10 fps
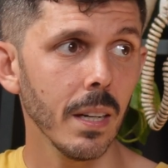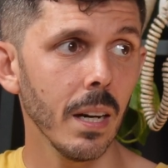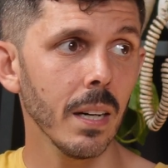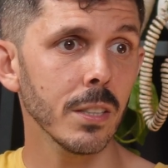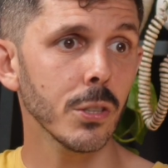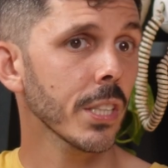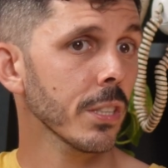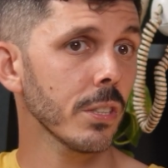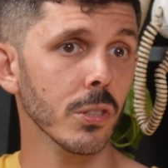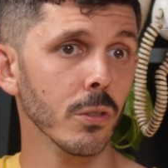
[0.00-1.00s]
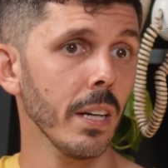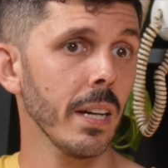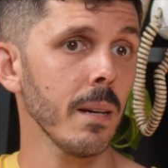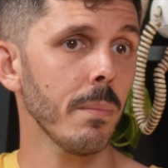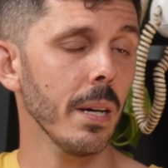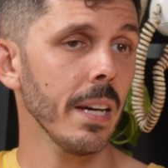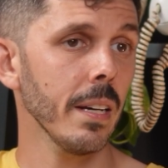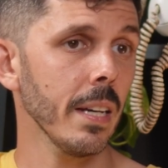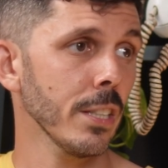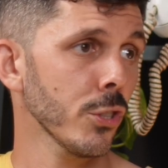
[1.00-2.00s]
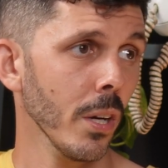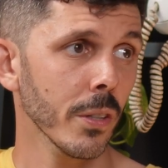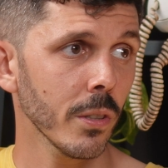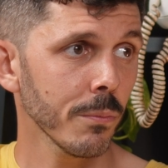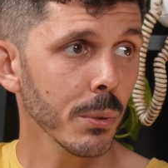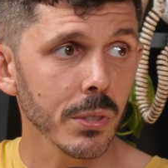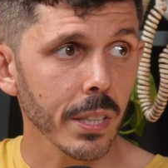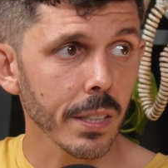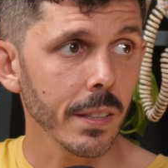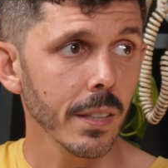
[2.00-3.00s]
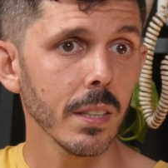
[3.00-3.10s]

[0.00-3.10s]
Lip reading: You can describe a genre of music.